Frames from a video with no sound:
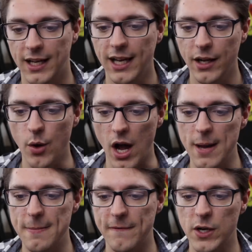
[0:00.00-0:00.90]
Hello, I
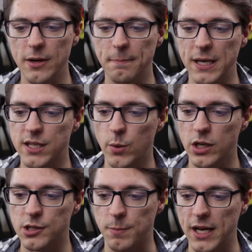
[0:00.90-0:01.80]
am a veteran Pixel
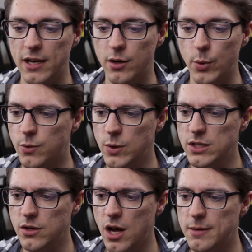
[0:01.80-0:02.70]
Worlds player. The
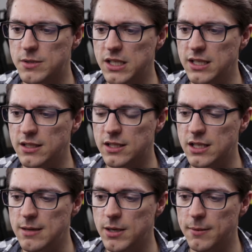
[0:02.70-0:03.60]
reason I'm sending
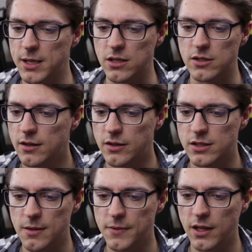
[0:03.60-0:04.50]
this email because there is
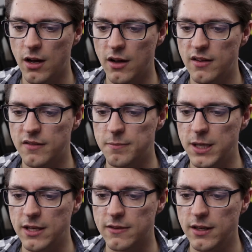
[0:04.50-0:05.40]
something I've
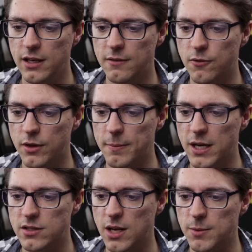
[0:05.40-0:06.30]
been thinking of for the
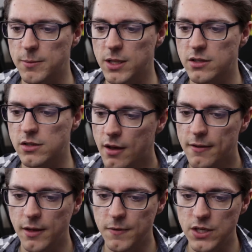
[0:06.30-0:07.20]
past couple of months.
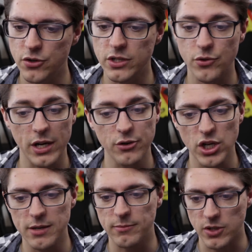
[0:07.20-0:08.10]
That feature is trading
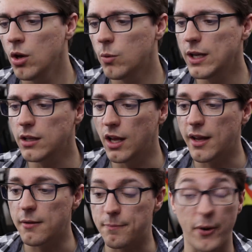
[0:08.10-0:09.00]
gems. Well,
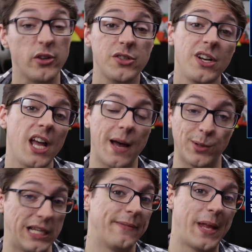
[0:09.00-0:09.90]
personally, I
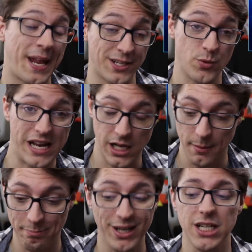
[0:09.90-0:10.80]
would love that as
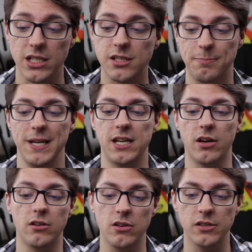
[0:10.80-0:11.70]
well, but
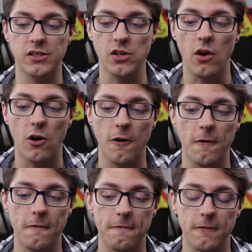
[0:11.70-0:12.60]
because
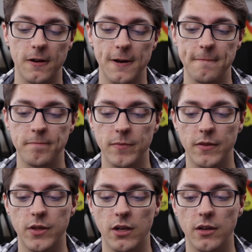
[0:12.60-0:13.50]
of
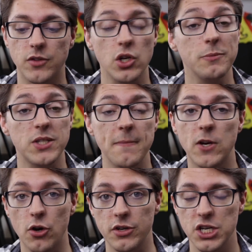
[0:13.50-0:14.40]
the terms
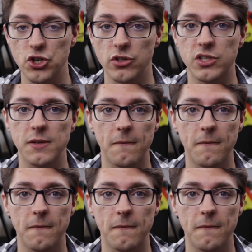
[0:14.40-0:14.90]
and conditions